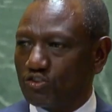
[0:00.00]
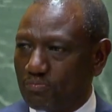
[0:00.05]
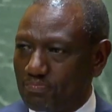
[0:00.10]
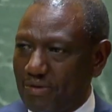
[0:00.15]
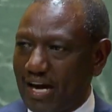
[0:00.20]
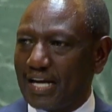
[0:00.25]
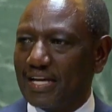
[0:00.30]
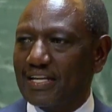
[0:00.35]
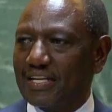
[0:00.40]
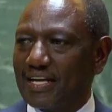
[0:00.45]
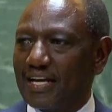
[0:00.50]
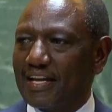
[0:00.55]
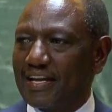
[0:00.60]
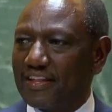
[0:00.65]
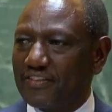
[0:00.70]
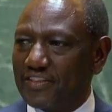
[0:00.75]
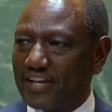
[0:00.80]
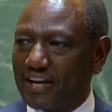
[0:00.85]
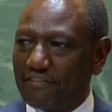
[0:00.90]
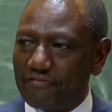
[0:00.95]

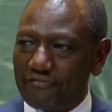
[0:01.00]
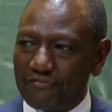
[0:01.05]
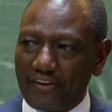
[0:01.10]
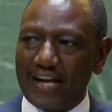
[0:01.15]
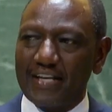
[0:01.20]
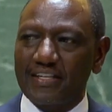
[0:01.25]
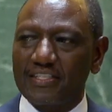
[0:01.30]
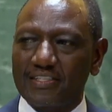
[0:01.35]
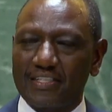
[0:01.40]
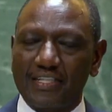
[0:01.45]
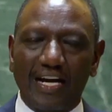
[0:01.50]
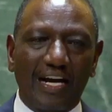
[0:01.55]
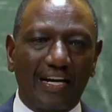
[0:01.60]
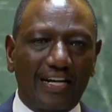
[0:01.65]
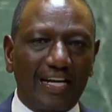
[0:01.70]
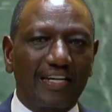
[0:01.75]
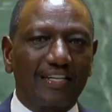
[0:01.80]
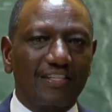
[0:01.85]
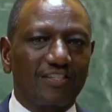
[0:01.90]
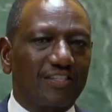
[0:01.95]
Somalia, in their fight
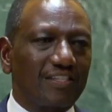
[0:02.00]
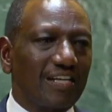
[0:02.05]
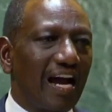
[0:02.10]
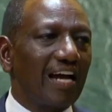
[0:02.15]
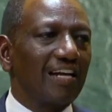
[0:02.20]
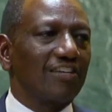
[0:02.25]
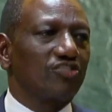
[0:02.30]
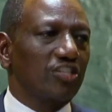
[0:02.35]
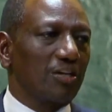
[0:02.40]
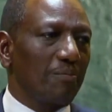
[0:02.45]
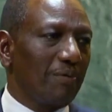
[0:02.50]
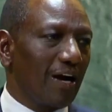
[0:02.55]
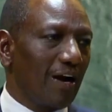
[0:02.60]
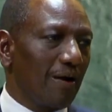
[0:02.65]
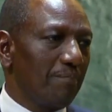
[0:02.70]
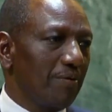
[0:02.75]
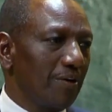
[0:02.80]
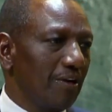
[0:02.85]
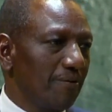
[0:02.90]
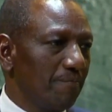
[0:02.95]
against
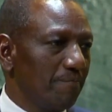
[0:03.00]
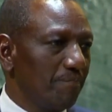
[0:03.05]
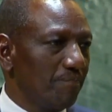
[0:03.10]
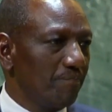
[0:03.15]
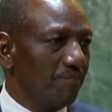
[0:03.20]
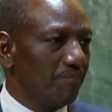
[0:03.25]
Al-Shabaab.